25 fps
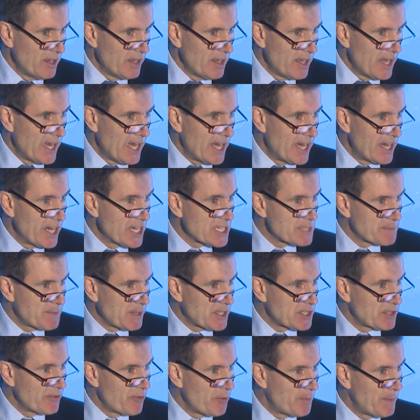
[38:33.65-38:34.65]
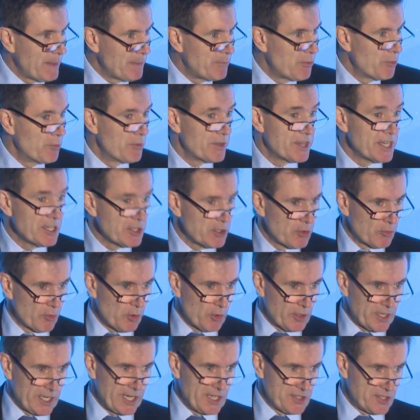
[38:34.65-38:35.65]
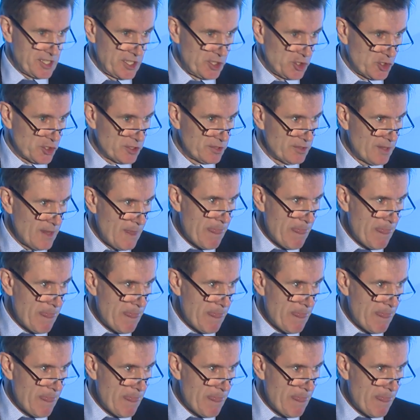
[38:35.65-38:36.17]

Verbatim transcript: uh, especially for people within your organization,